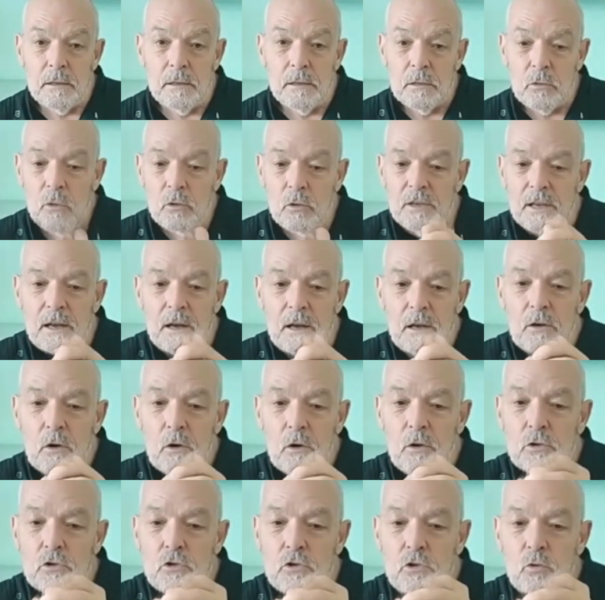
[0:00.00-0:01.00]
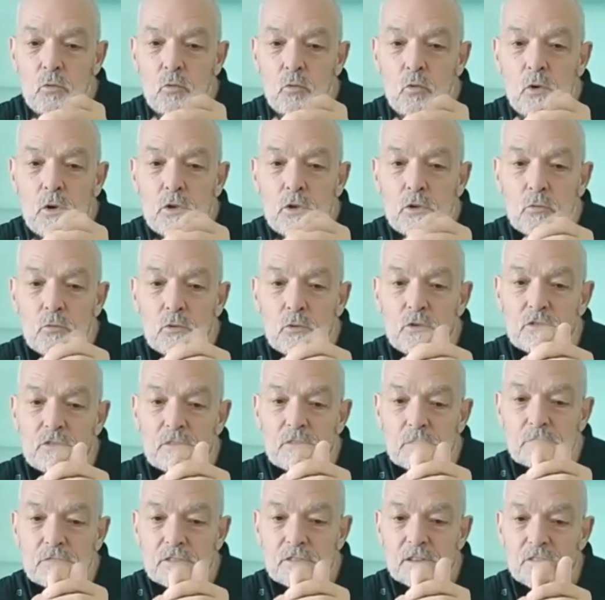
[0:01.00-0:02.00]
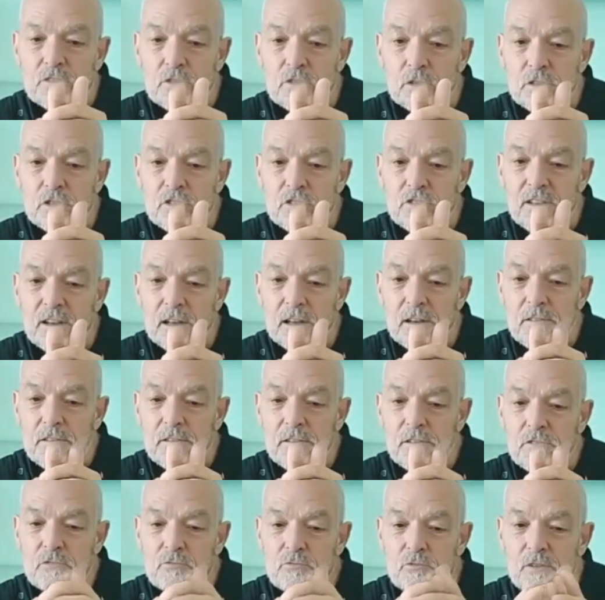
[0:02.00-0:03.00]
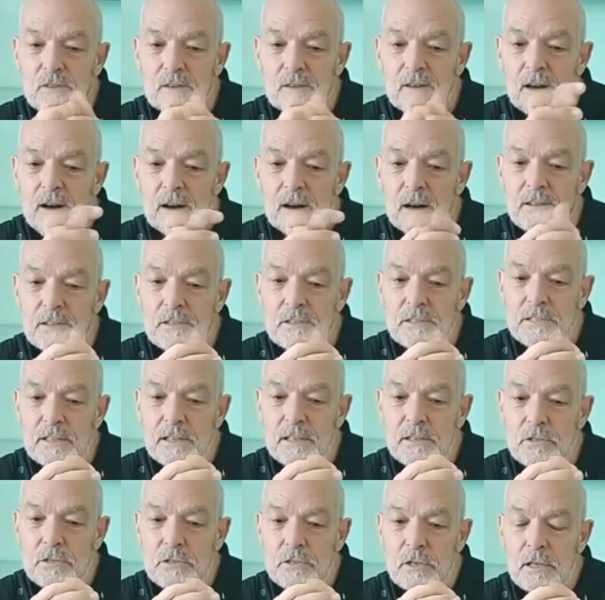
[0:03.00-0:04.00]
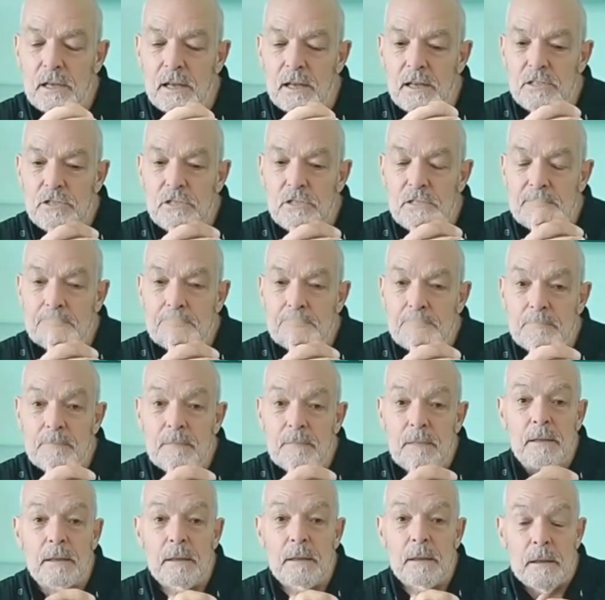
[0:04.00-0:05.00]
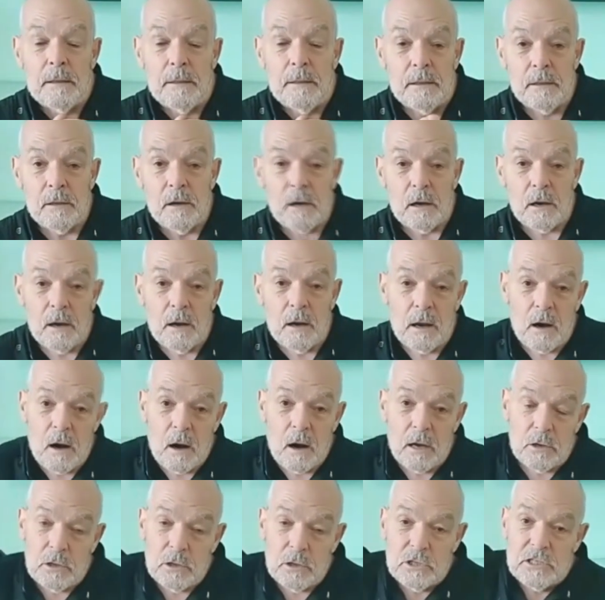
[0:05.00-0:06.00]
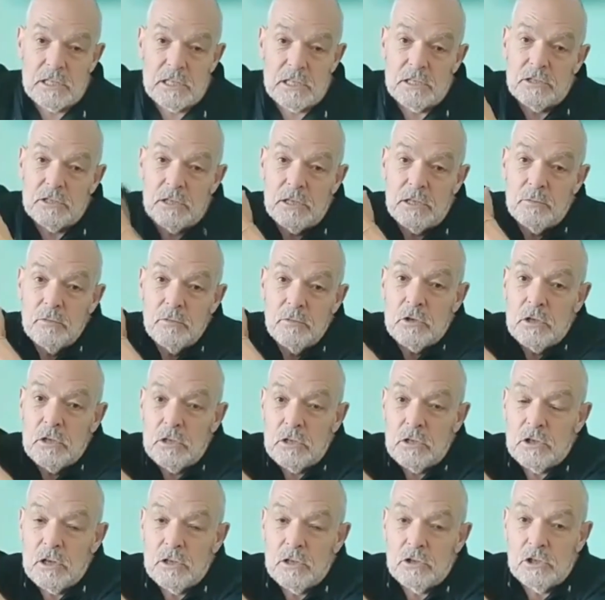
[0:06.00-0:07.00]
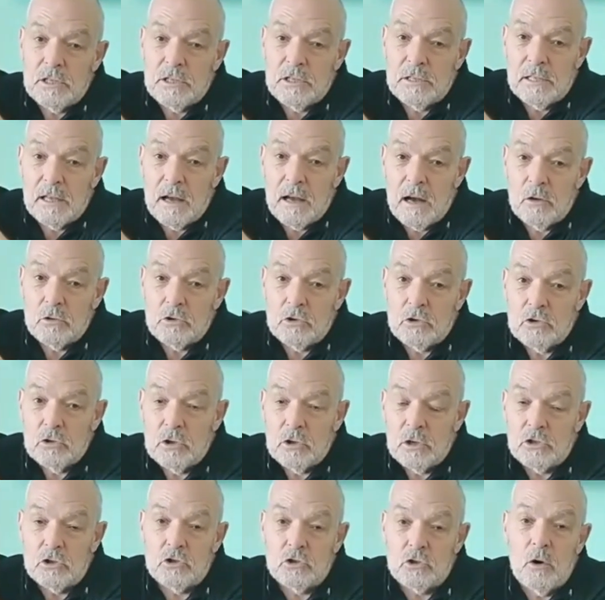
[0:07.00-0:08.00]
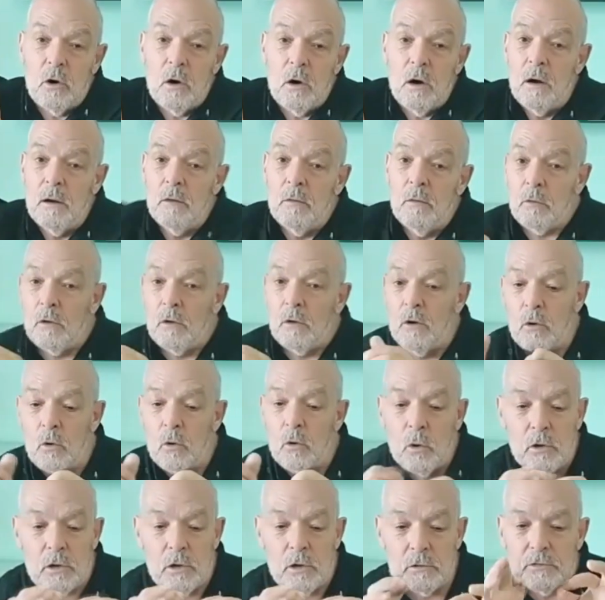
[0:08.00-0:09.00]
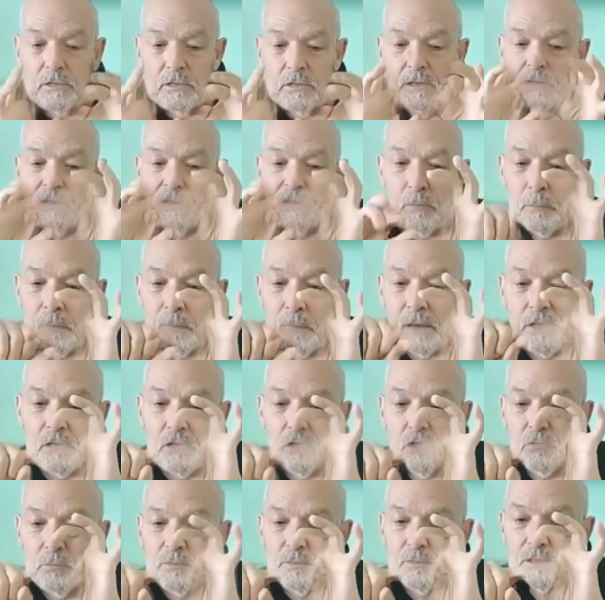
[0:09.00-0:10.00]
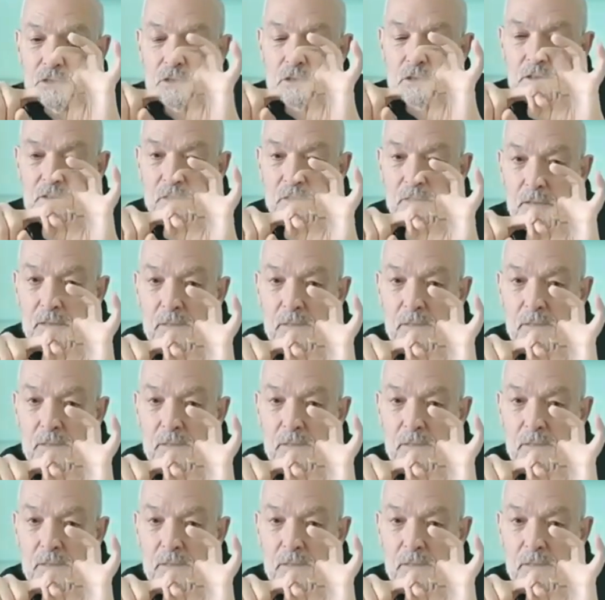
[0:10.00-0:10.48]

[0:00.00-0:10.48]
We can also work with the fingers like this, with the hands interlaced. There are other systems, such as the outstretched arm or the finger pinch method,